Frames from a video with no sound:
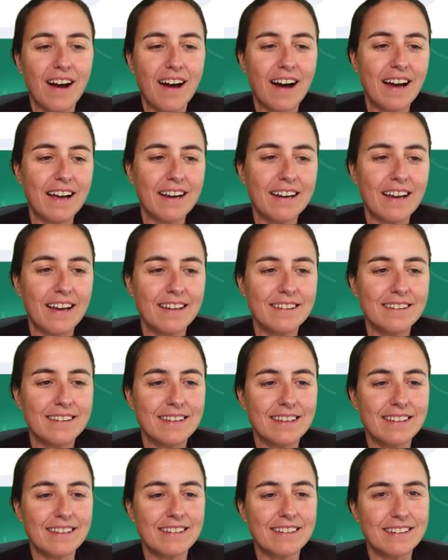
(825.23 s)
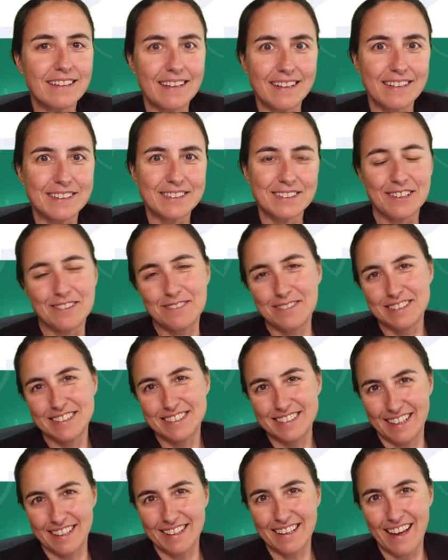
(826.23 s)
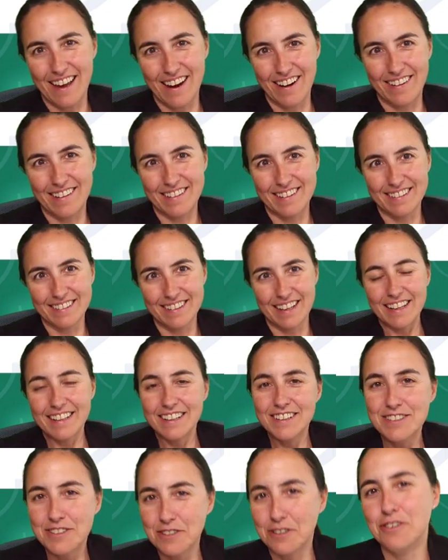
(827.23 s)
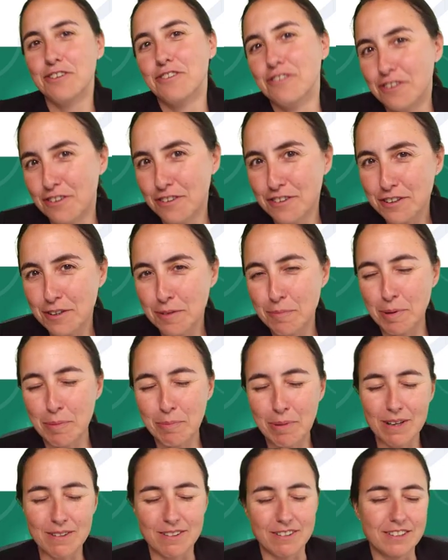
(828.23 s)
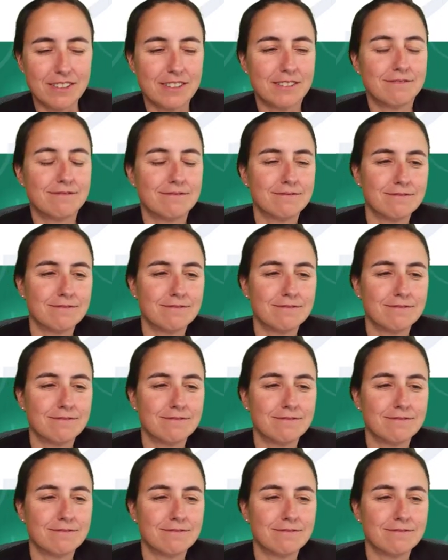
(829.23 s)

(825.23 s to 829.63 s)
And until then, as always, take care and enjoy your new superpowers.